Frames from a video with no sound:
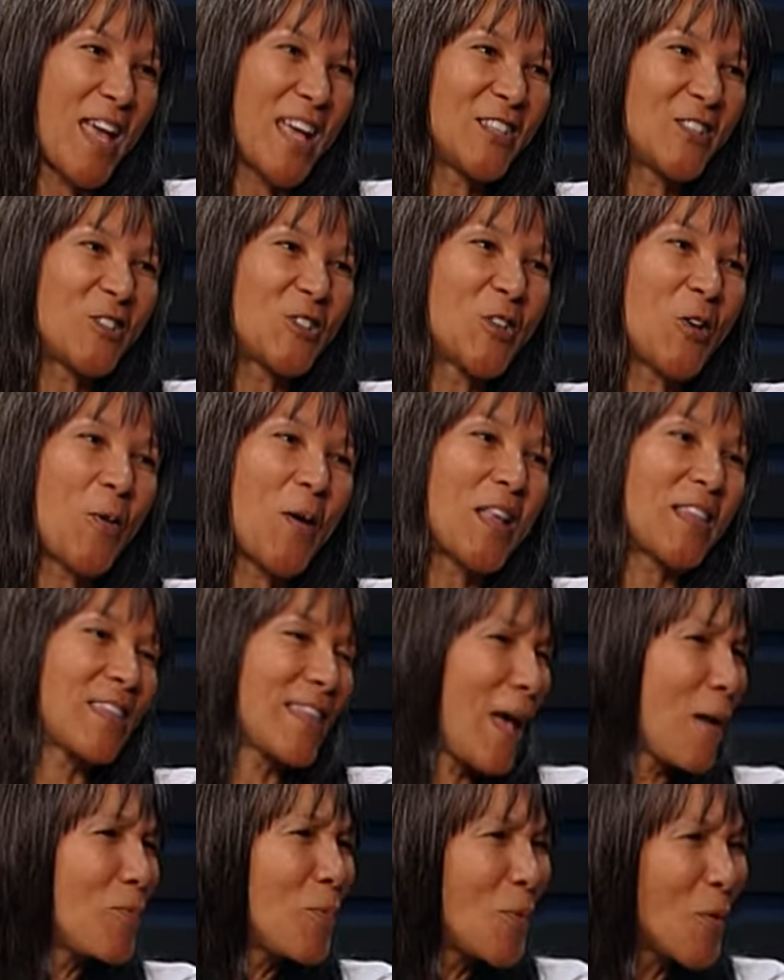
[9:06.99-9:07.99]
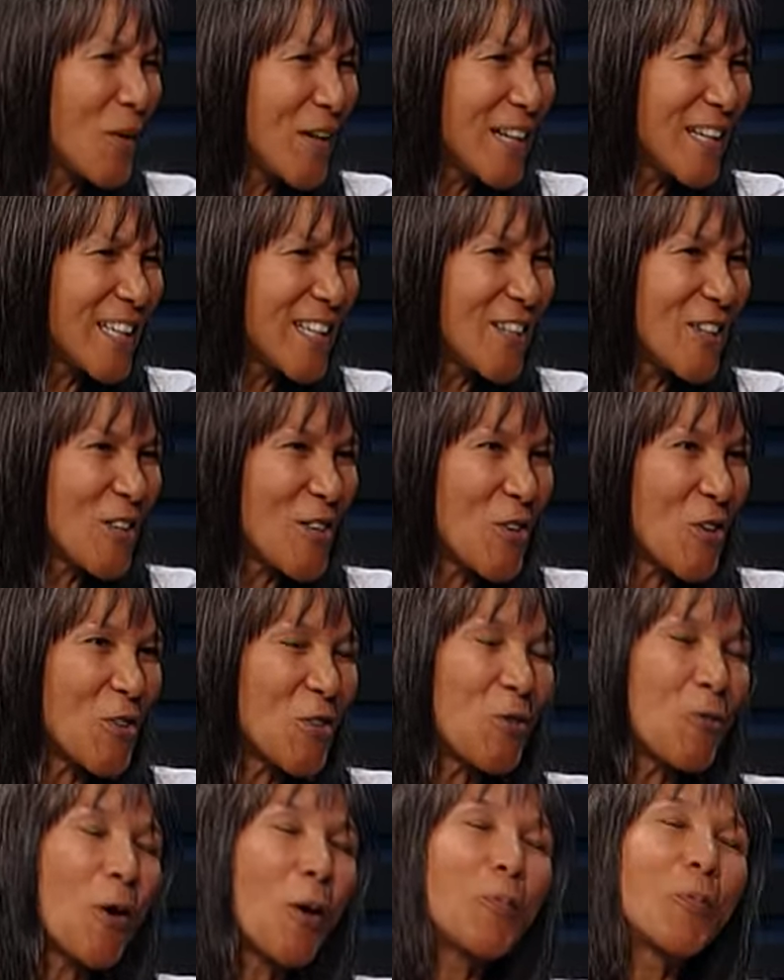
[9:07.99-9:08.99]
And so at that point, you know,
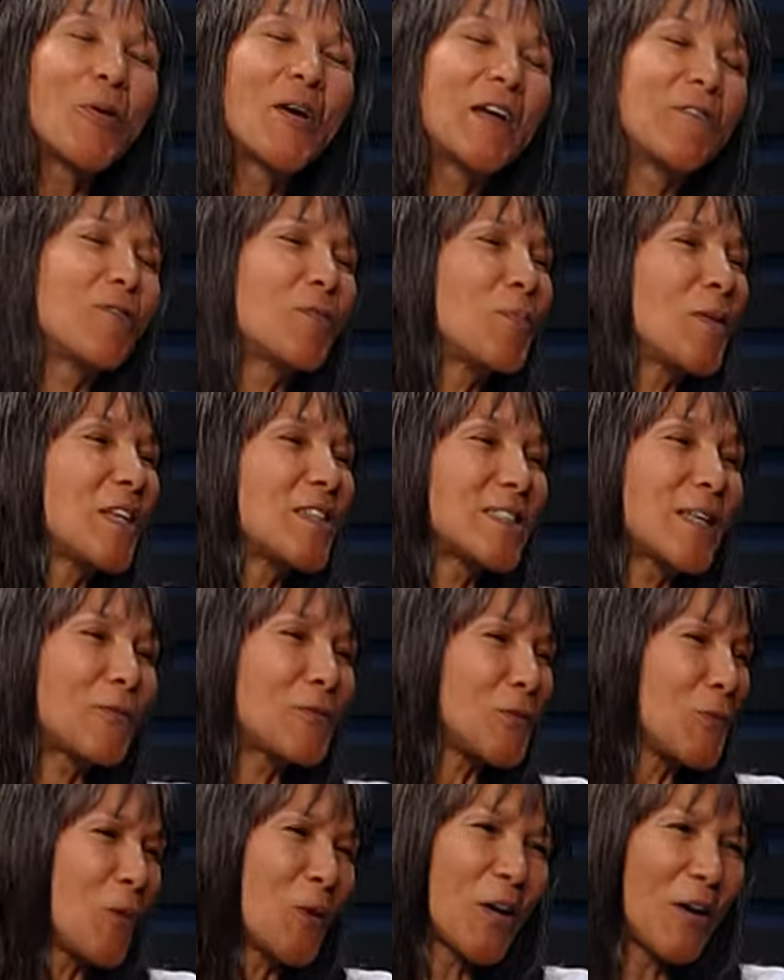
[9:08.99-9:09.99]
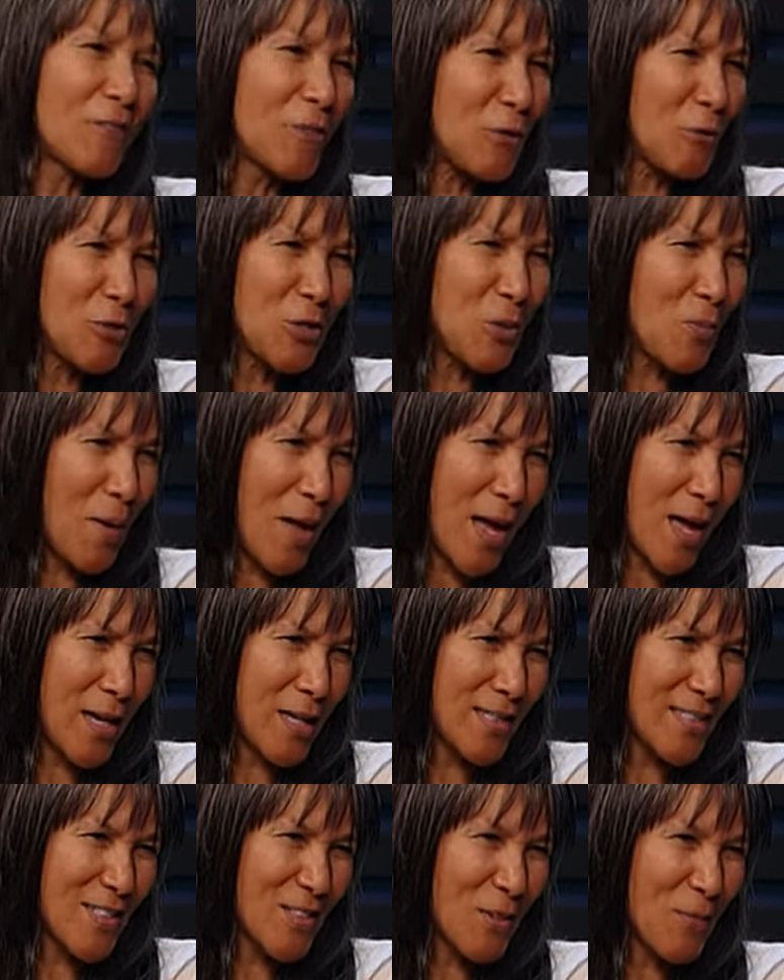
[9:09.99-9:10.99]
you all prayed for me because I was going off to Uchee
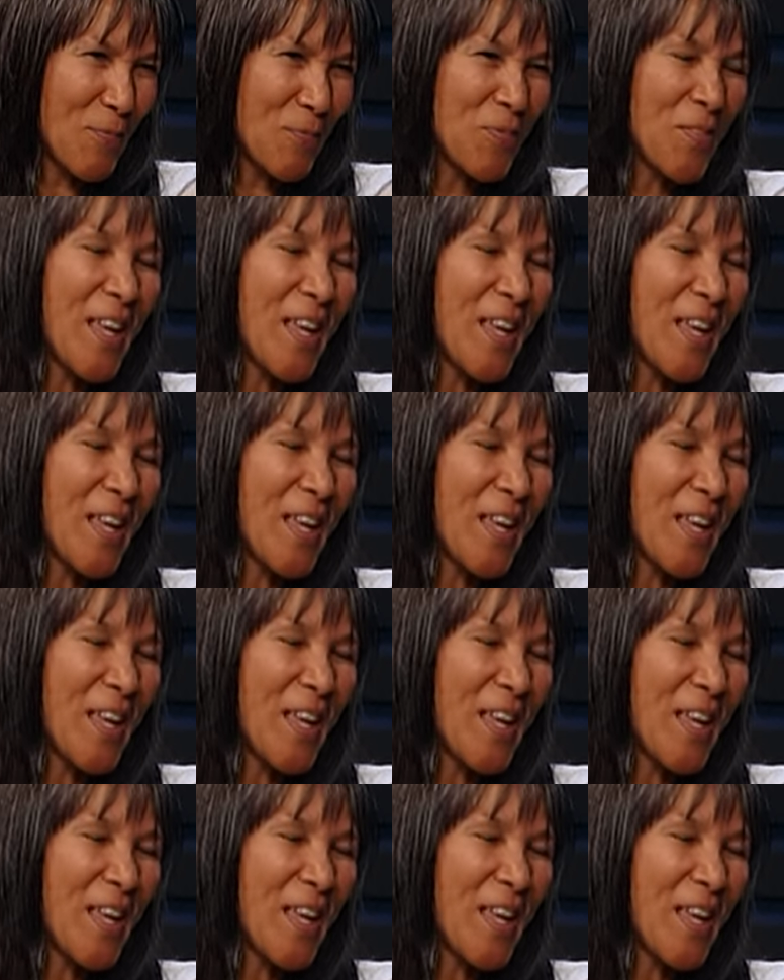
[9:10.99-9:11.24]
Pines